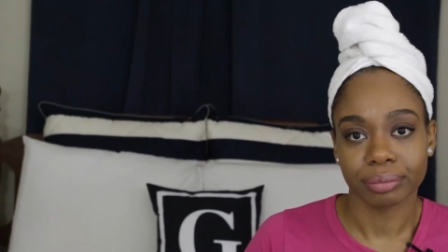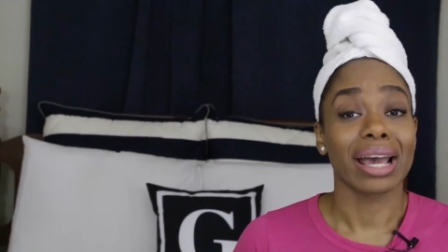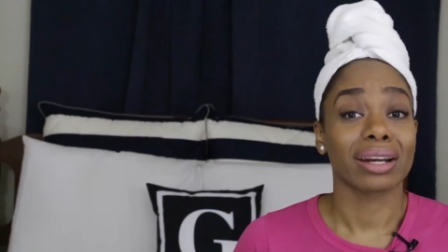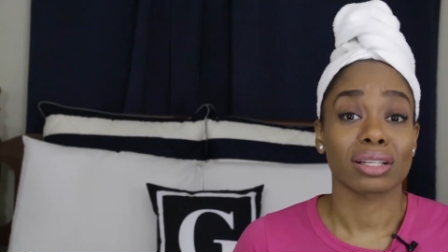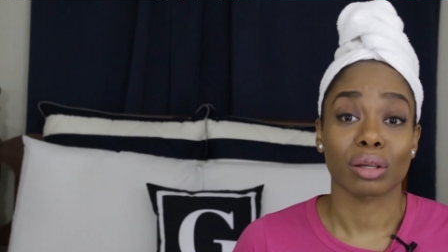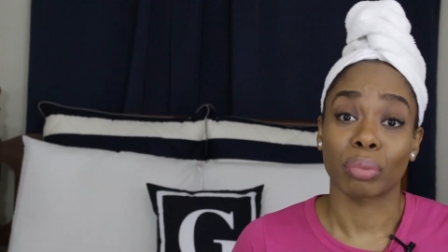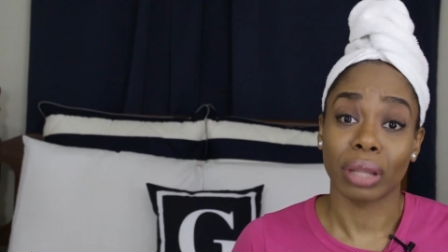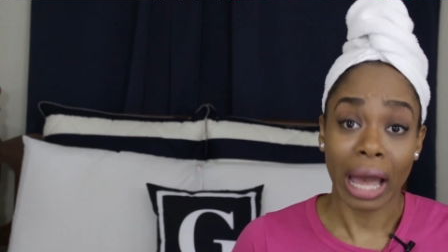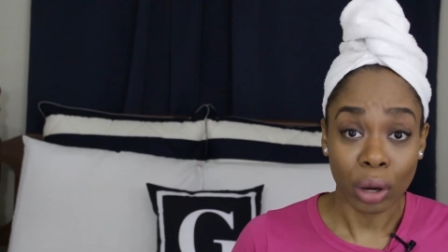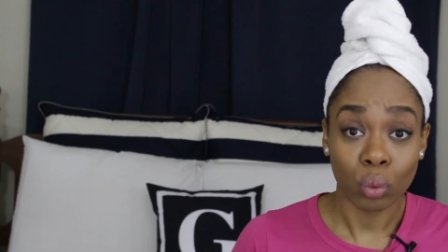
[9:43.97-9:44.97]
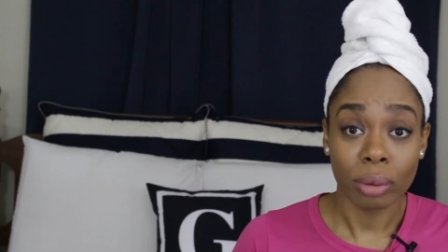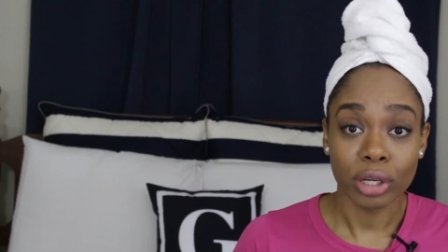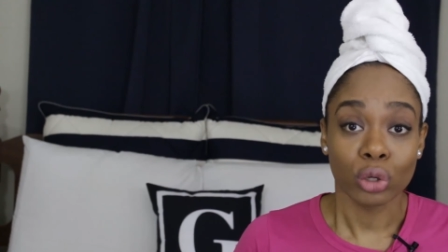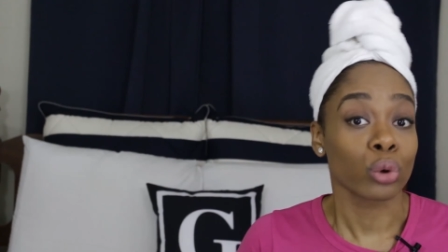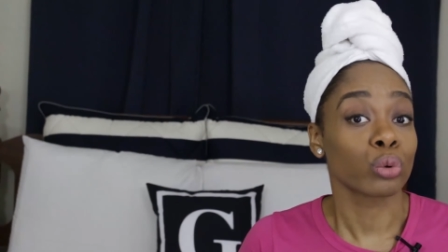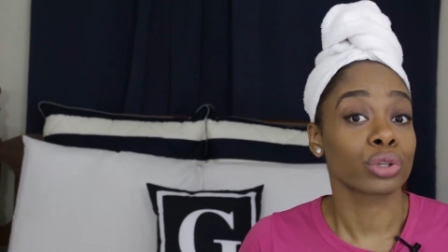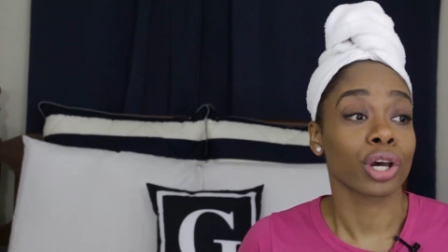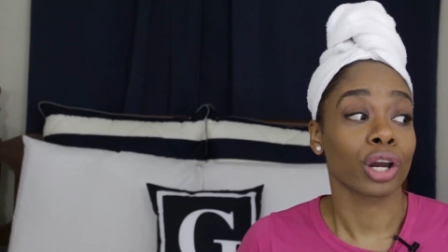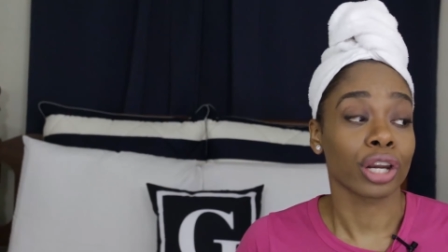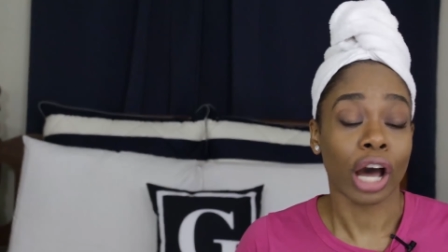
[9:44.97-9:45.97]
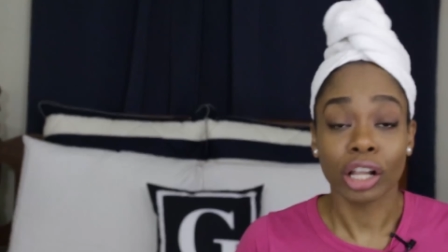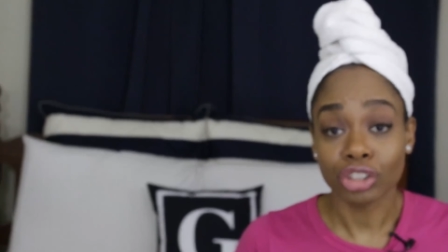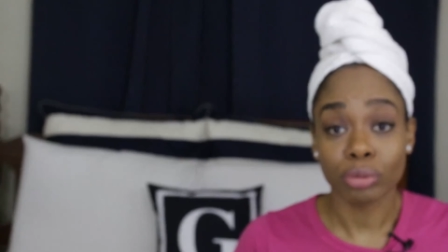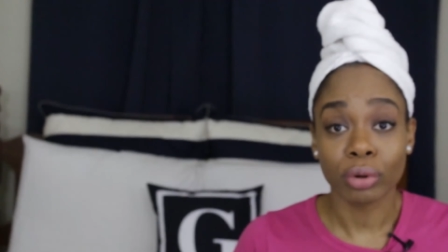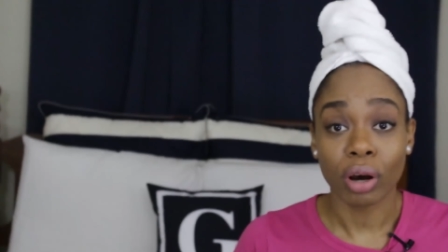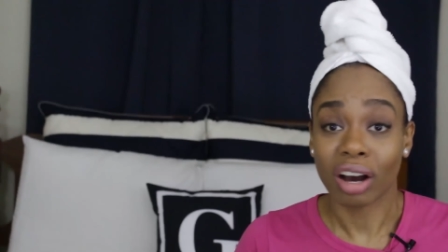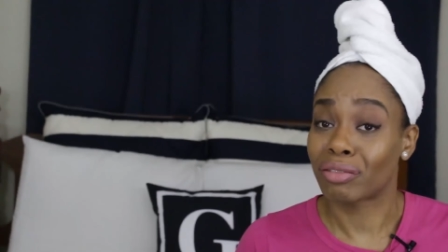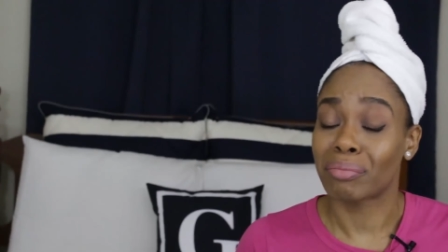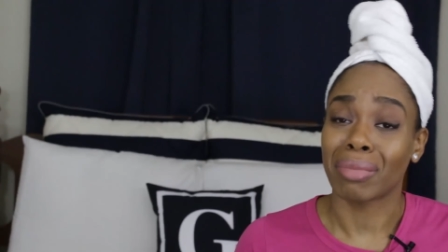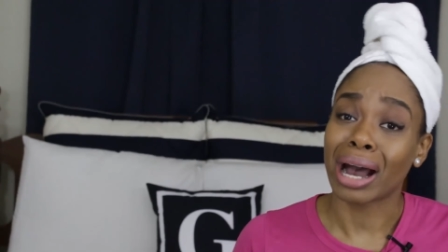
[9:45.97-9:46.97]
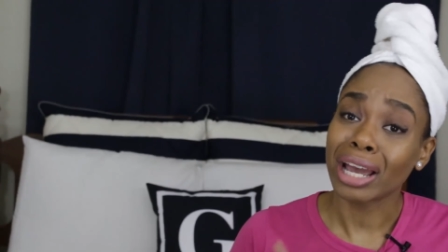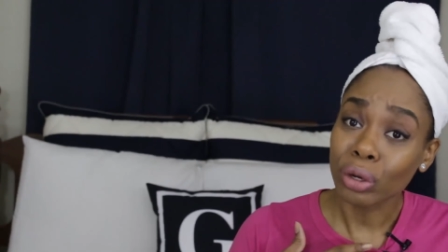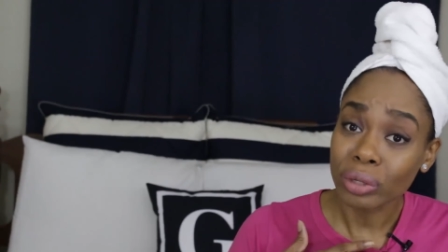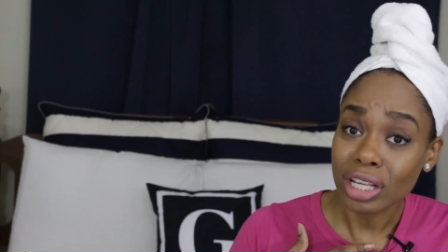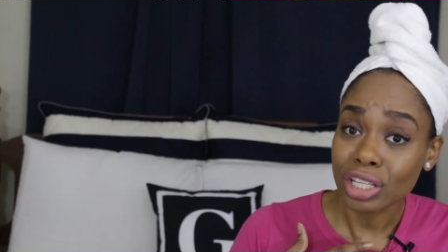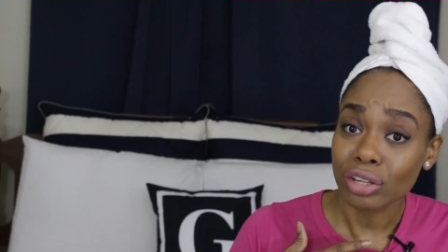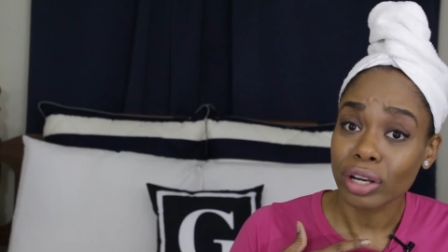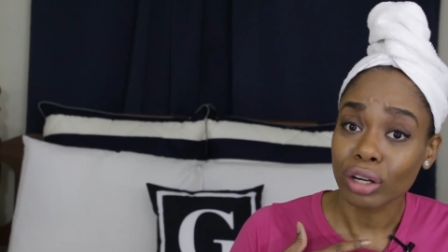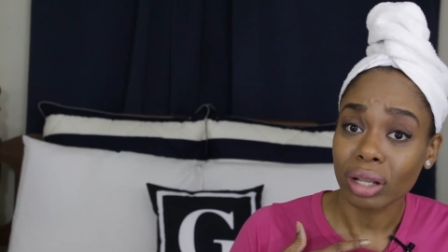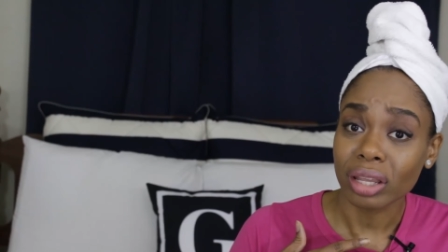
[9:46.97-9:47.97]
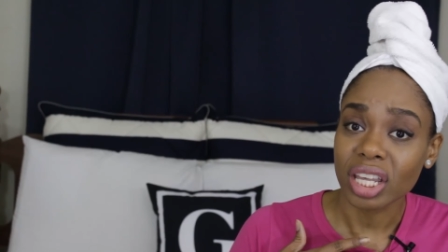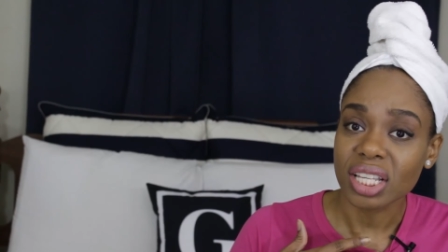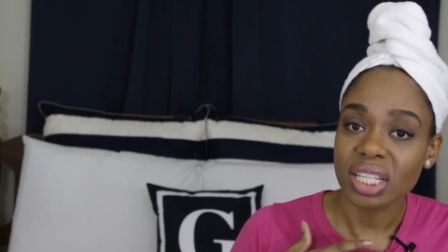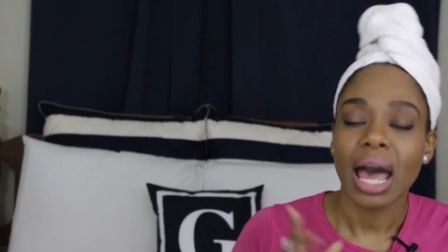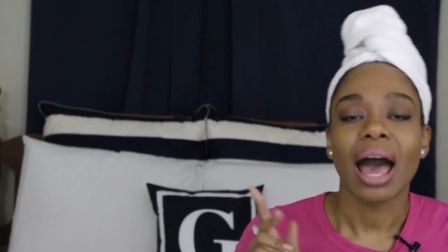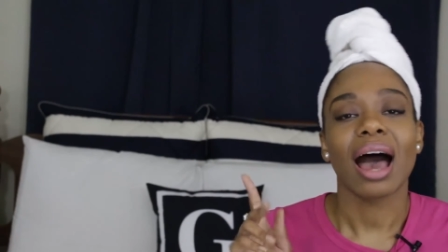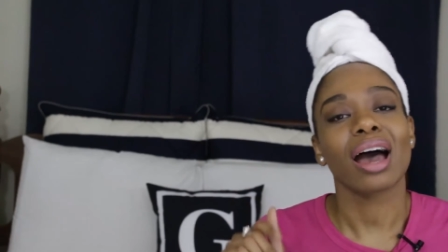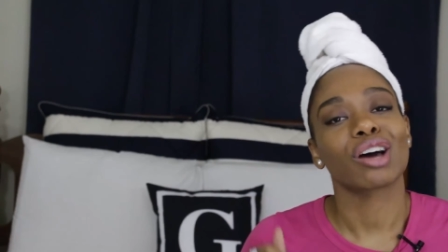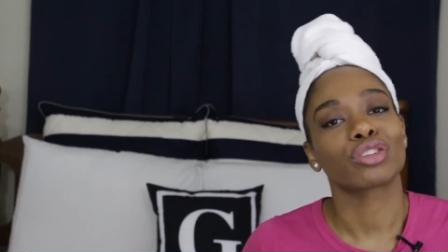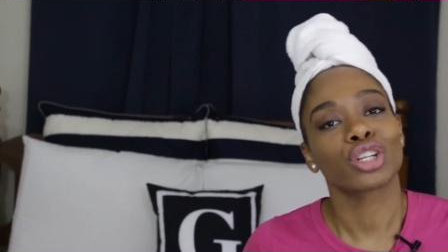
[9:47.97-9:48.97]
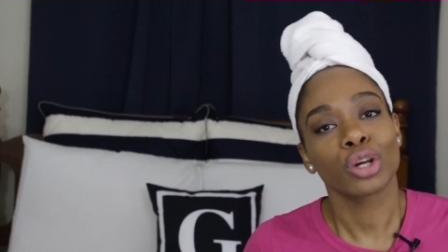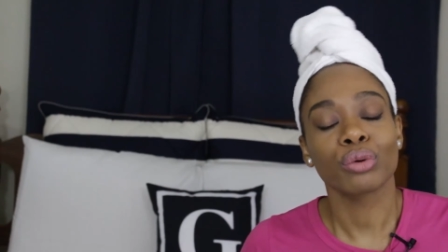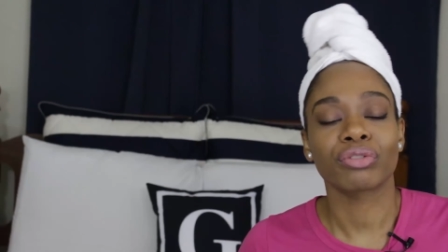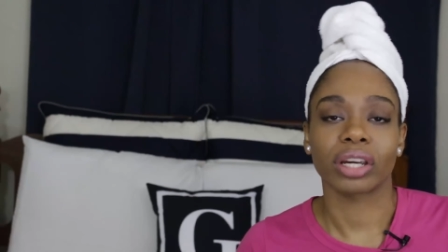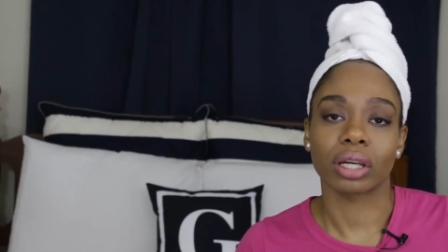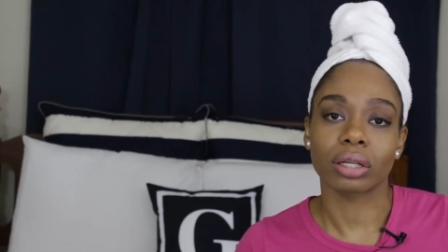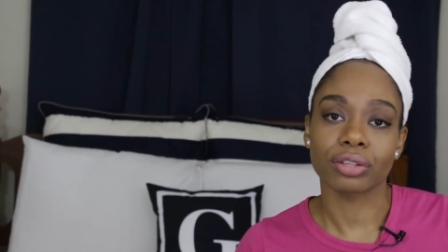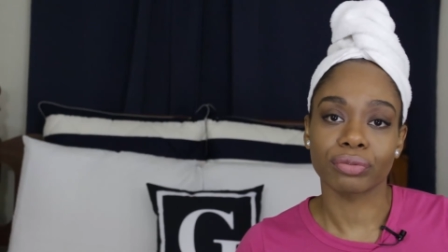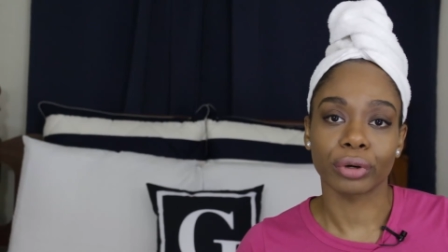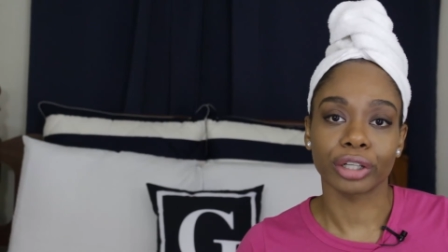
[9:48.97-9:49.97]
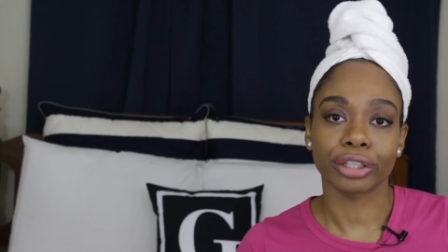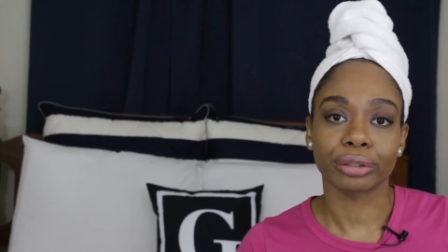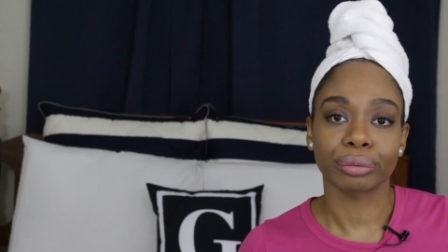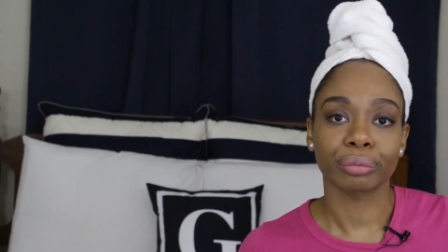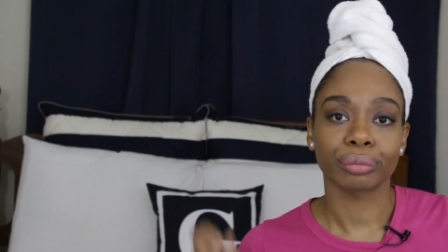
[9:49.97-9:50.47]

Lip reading: And as a Black woman who's knowledgeable of my own history and all of this, I have 2 fingers for you.